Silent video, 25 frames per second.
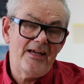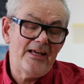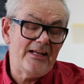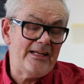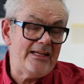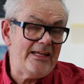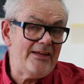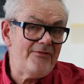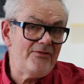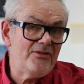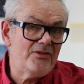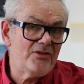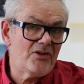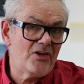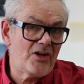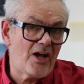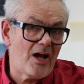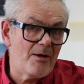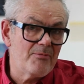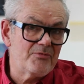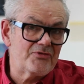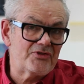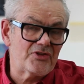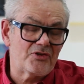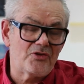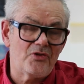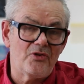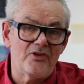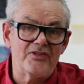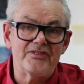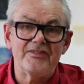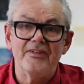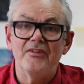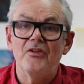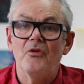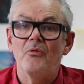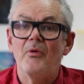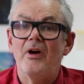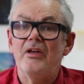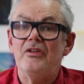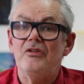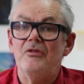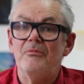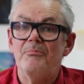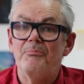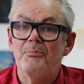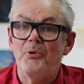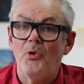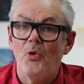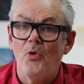It even comes across in the way
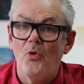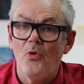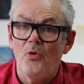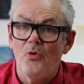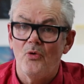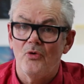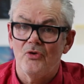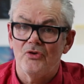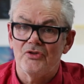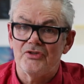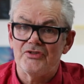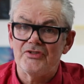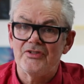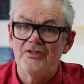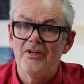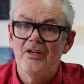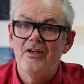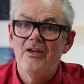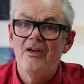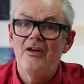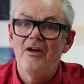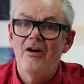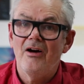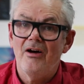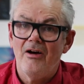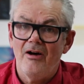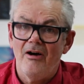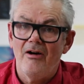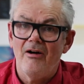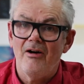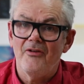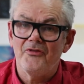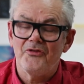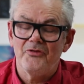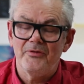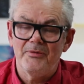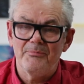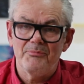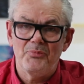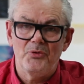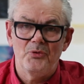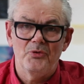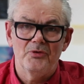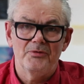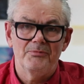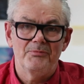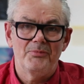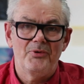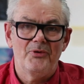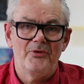you pause after
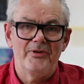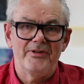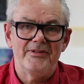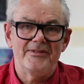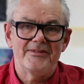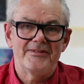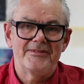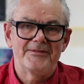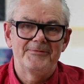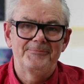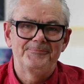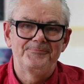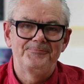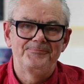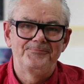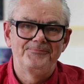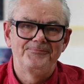important points.